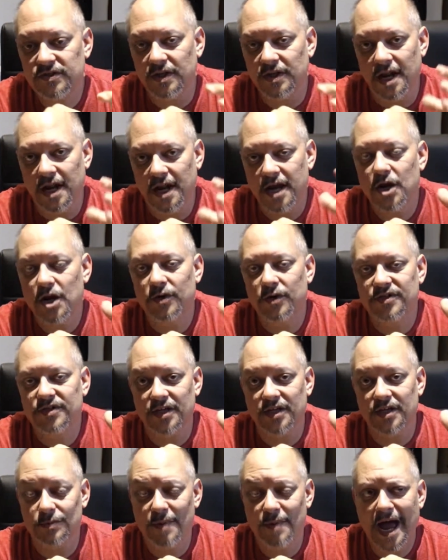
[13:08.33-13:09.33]
And I know it
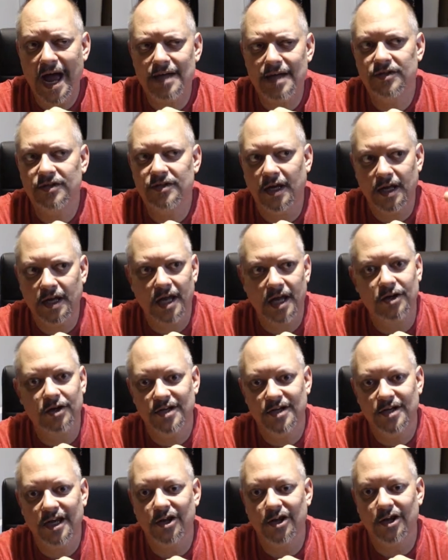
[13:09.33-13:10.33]
sounded bad to think, hey, you're
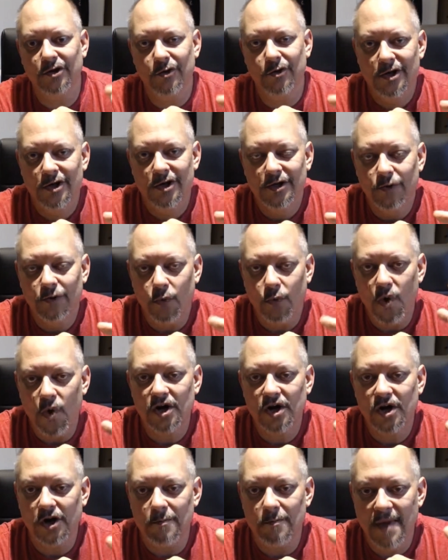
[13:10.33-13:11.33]
taking water
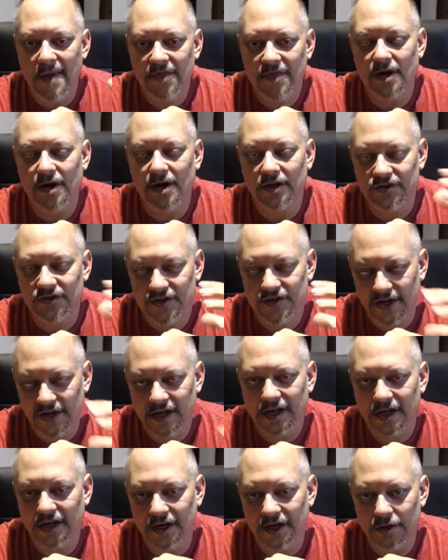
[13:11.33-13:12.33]
and methanol and sucking
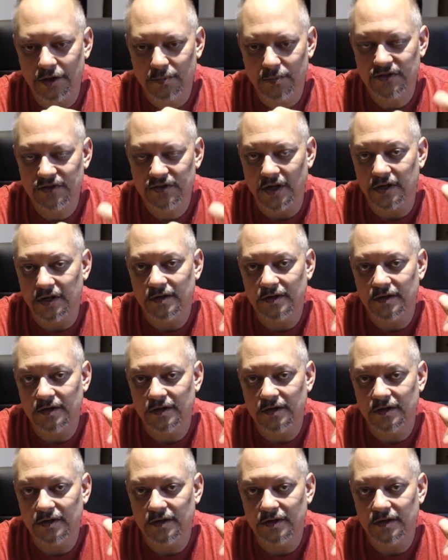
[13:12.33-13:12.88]
it into the piston.